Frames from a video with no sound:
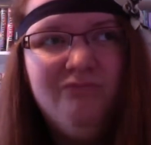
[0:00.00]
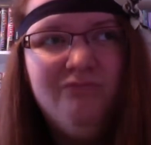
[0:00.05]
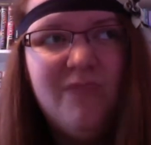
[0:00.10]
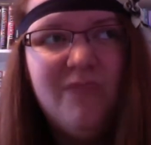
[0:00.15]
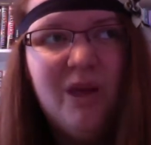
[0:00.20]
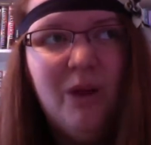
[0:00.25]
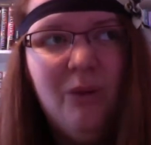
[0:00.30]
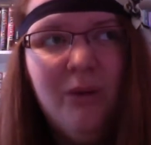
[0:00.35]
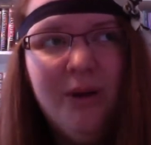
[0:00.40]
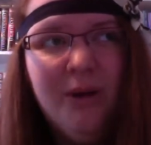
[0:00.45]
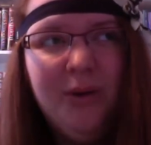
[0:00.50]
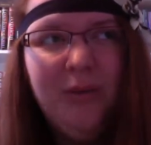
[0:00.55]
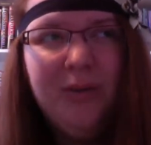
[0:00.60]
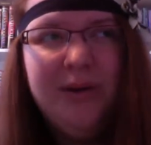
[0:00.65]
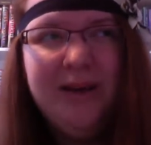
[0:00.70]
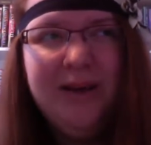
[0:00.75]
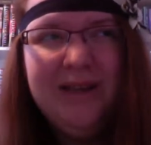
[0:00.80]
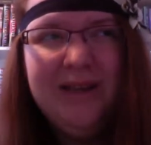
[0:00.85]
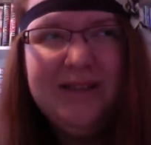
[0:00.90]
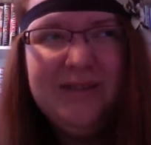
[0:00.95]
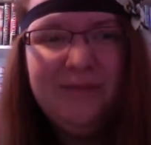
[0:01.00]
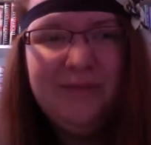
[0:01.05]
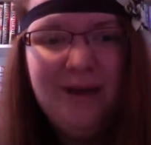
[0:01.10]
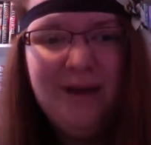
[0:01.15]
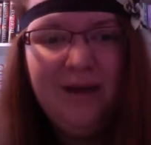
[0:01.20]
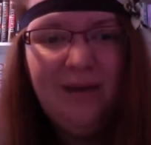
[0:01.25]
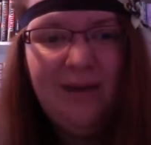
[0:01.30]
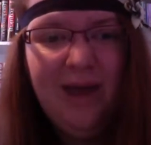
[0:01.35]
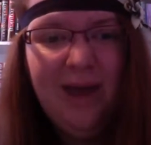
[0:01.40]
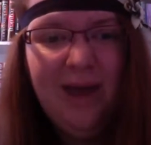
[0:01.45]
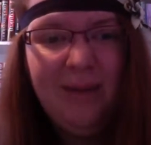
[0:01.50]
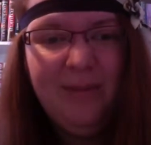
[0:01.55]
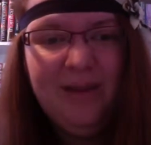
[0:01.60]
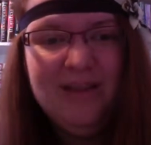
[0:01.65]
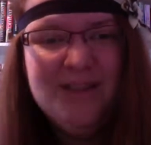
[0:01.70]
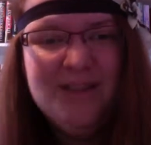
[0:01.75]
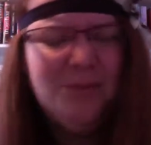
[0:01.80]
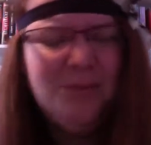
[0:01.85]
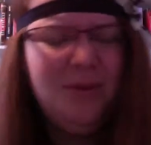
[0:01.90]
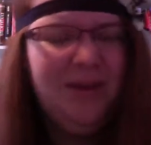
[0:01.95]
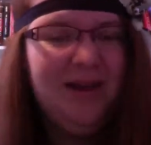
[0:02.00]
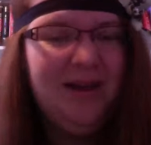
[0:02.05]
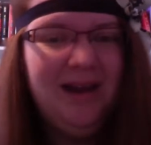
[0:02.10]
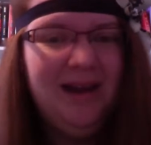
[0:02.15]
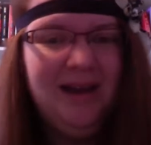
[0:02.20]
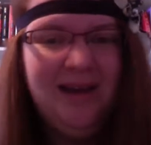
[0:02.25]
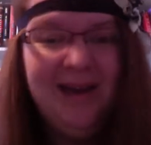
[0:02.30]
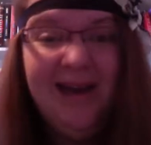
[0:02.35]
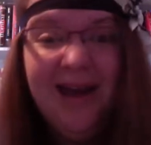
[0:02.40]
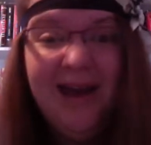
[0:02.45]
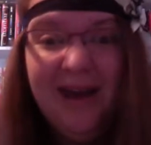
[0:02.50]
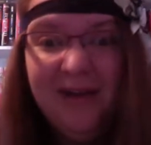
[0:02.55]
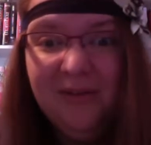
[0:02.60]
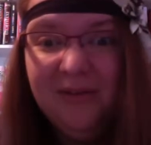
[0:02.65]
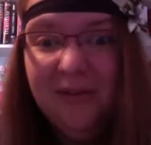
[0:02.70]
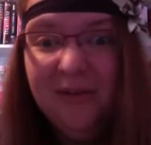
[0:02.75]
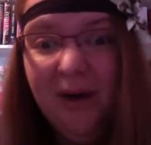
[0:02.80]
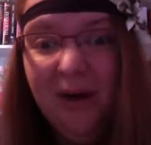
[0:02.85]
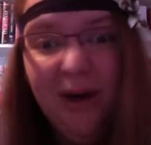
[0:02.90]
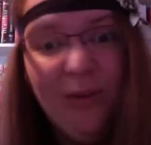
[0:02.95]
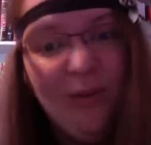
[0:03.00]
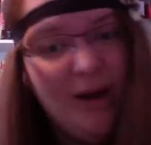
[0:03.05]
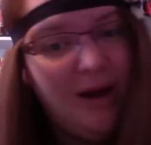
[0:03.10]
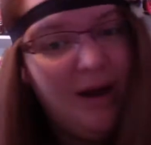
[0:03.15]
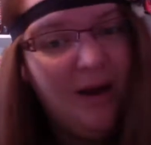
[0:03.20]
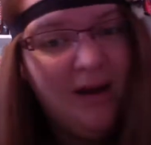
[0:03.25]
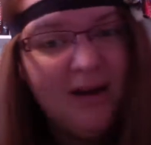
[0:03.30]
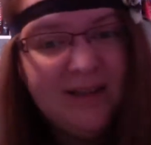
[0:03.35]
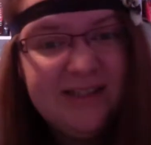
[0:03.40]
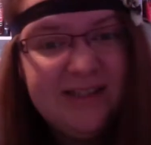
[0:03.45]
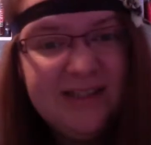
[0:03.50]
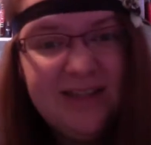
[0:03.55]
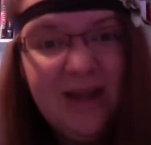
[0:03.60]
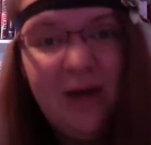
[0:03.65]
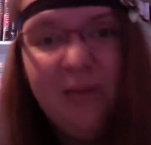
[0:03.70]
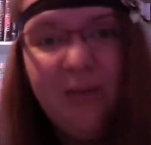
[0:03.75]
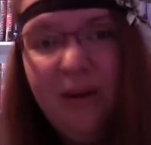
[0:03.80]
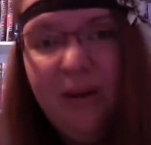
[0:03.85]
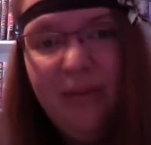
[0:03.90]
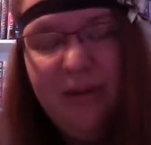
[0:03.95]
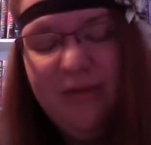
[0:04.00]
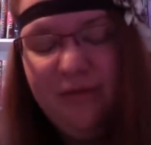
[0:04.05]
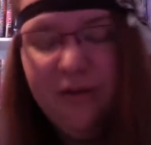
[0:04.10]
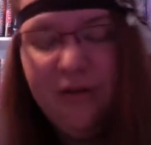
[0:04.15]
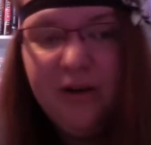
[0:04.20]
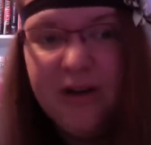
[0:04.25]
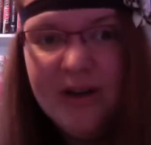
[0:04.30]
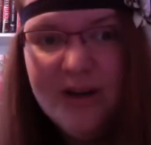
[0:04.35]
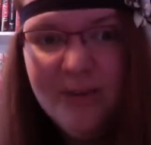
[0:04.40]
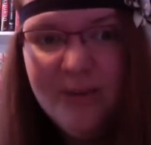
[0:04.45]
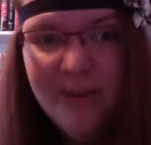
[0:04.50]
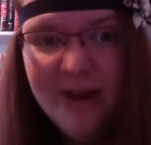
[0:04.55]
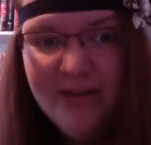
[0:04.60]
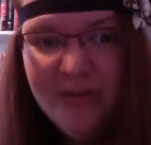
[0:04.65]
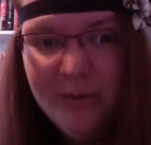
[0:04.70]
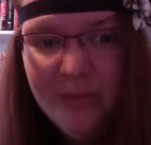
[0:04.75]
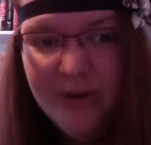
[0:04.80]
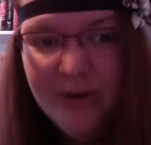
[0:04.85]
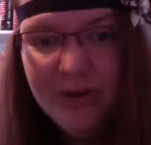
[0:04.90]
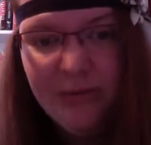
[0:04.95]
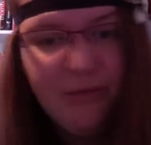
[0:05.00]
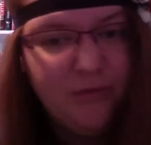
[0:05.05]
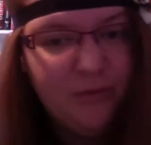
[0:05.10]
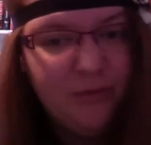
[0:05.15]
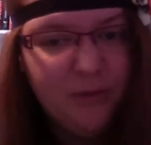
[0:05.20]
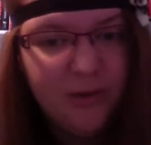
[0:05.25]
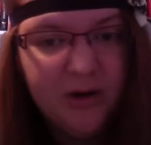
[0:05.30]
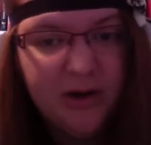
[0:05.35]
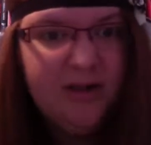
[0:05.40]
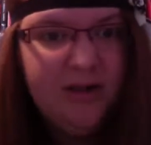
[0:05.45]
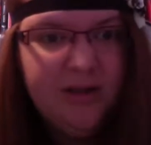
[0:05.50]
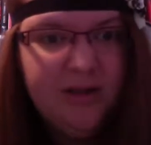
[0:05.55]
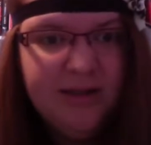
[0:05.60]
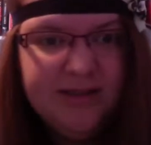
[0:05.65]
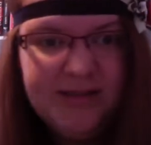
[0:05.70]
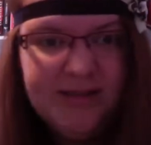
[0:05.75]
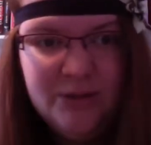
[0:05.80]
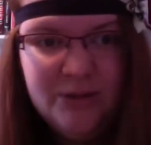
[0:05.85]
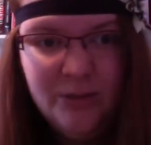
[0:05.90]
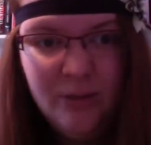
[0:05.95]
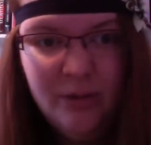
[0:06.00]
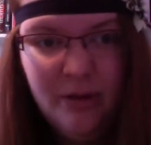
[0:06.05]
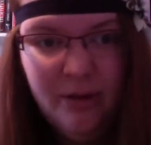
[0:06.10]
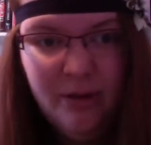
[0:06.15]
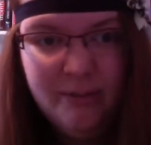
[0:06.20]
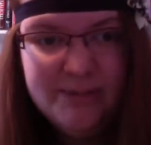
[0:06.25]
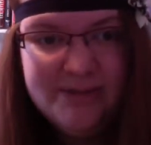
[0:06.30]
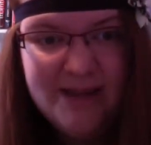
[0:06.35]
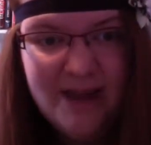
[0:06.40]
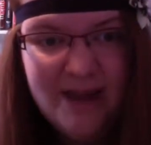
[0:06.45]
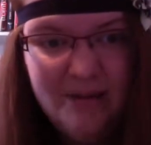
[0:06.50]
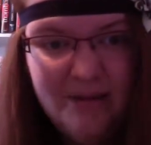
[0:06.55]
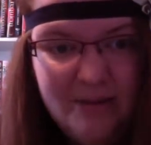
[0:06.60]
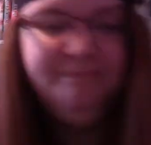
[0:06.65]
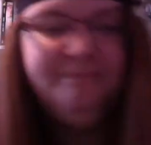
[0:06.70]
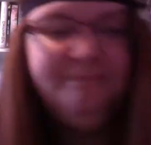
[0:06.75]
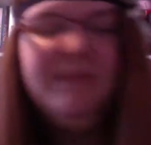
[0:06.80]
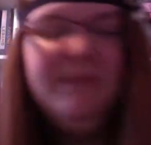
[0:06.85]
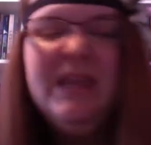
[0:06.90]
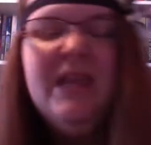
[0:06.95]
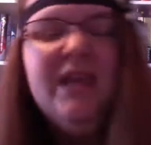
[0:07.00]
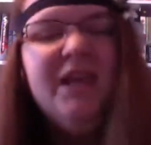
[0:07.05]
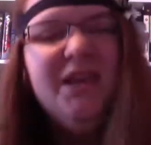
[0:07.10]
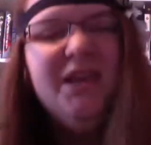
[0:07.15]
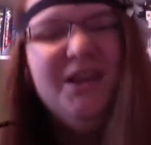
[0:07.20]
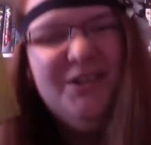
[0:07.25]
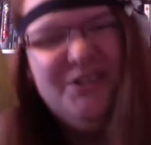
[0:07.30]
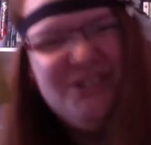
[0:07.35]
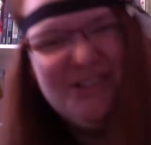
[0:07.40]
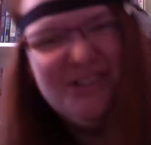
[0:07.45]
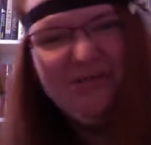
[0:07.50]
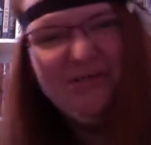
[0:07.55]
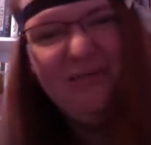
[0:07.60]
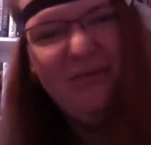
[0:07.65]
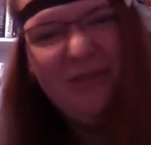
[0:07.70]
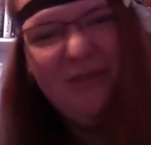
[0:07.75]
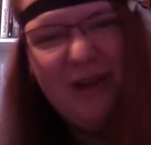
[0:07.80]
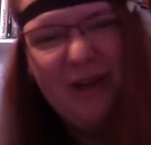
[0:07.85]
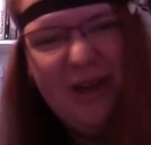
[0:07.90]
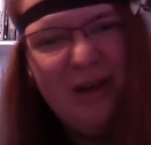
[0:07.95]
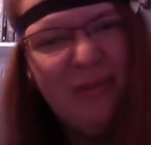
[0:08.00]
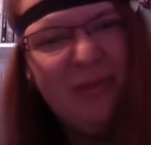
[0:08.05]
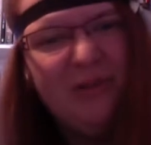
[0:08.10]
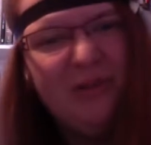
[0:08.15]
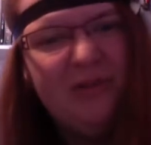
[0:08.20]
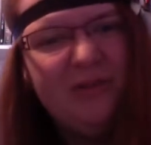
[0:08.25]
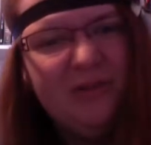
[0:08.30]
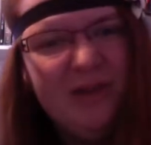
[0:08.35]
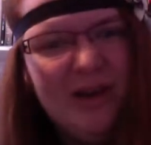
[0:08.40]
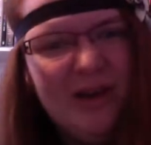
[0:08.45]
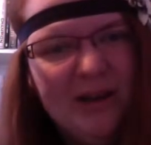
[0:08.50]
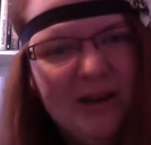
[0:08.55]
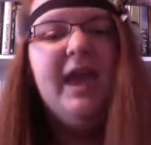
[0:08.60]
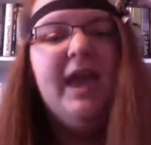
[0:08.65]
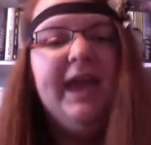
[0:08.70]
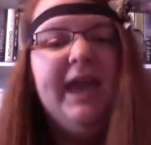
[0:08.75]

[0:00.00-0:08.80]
I want to read it to find out what happens, but I don't know. I'll probably forget about the book before the sequel comes out. It's just forgettable, you know?